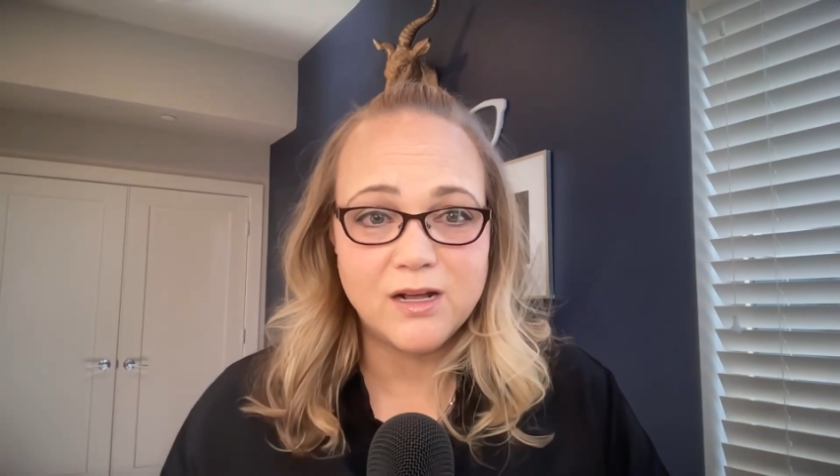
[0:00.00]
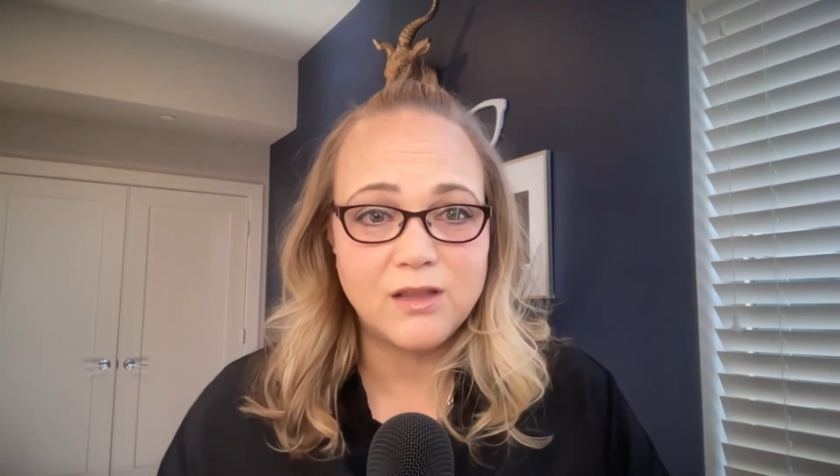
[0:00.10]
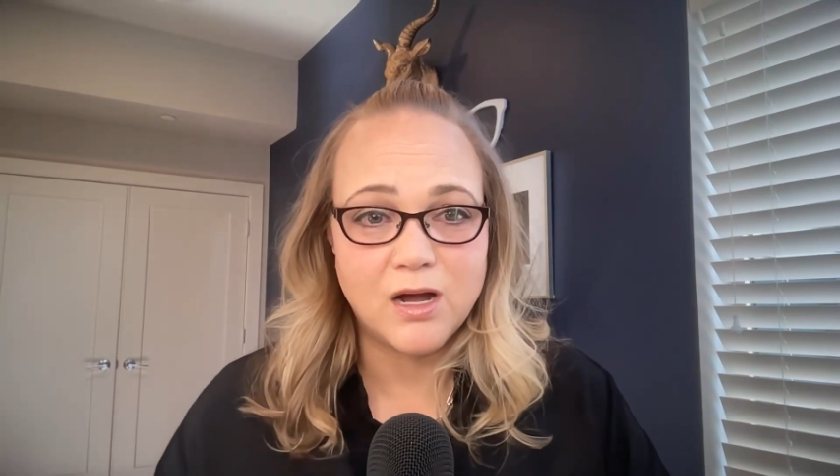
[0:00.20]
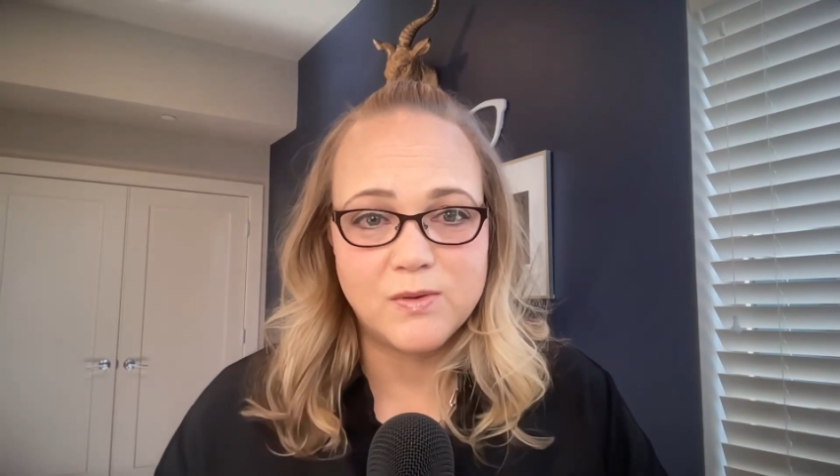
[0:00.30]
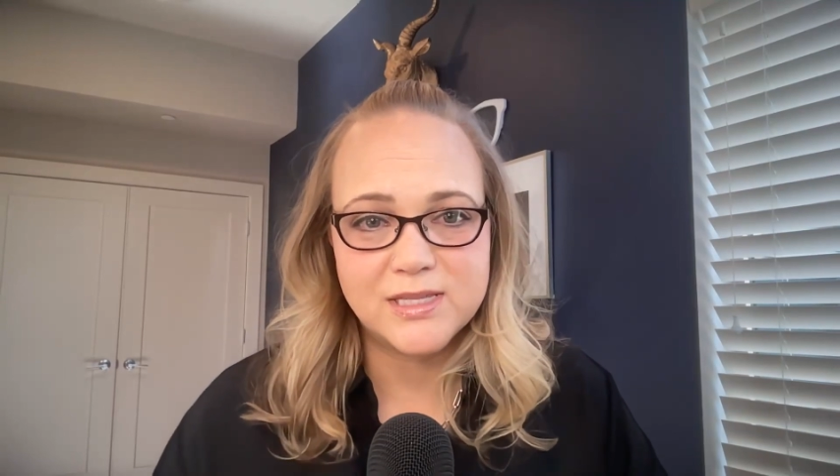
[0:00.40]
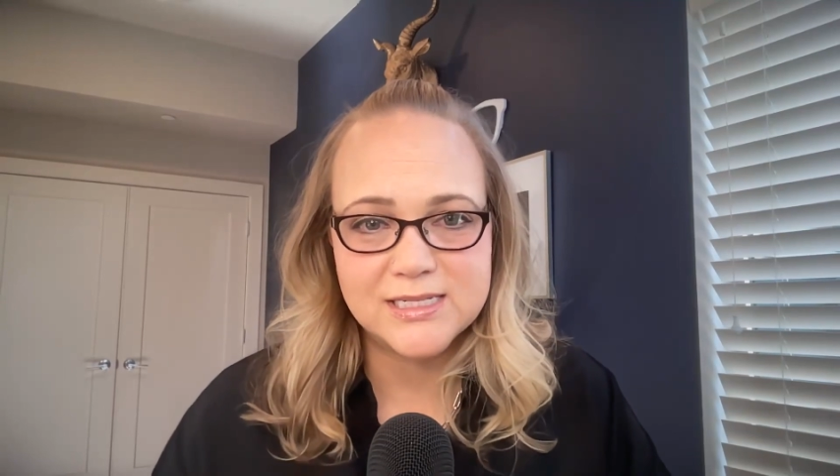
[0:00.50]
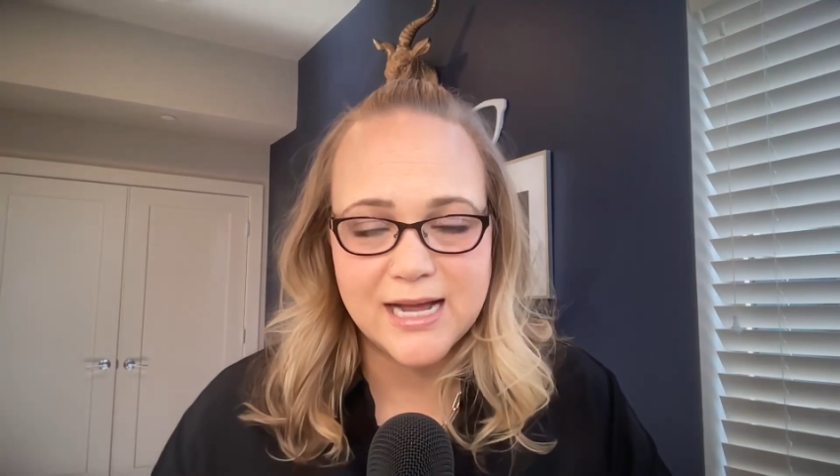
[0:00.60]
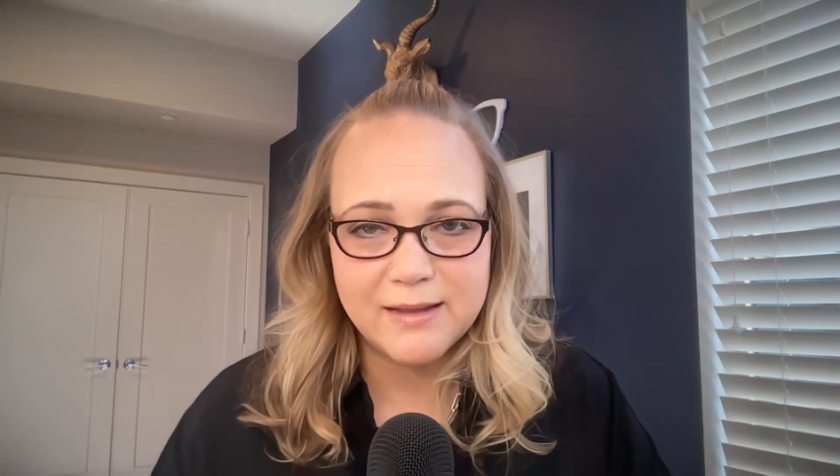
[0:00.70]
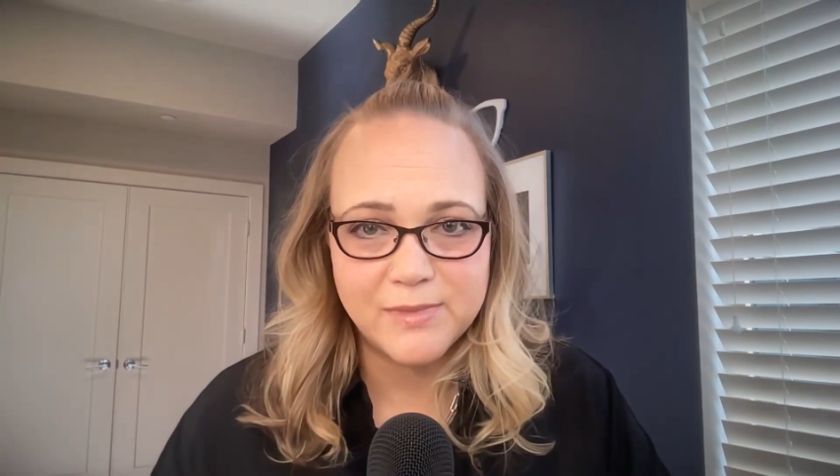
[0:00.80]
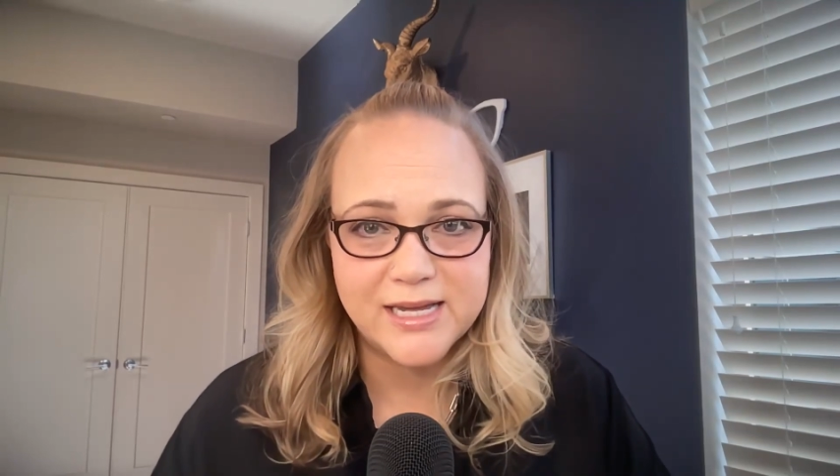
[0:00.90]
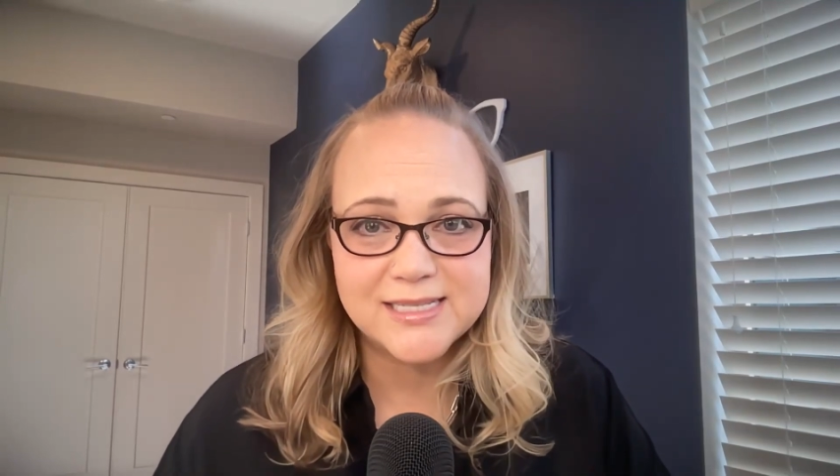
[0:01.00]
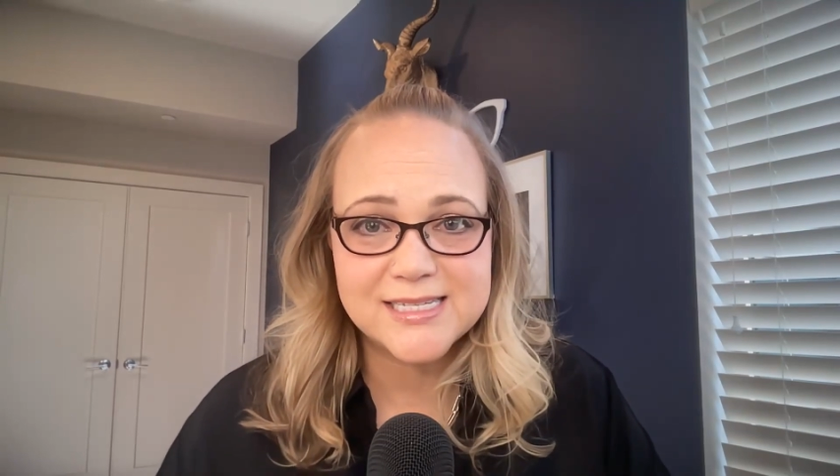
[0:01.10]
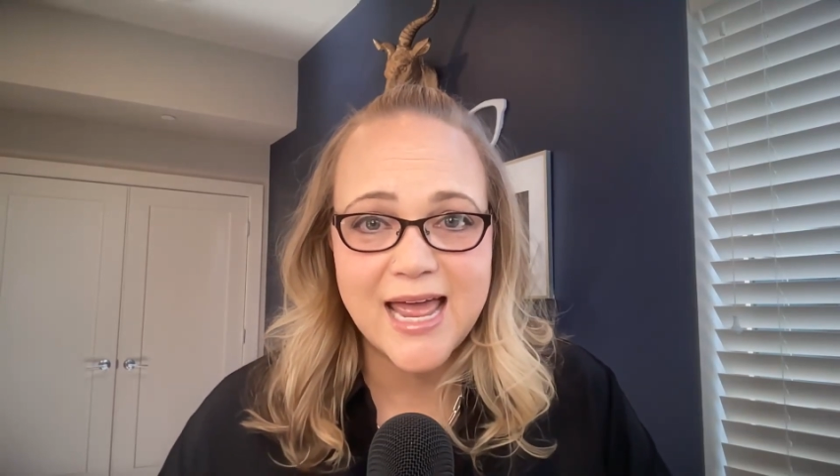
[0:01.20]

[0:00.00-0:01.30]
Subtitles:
along with the timelines.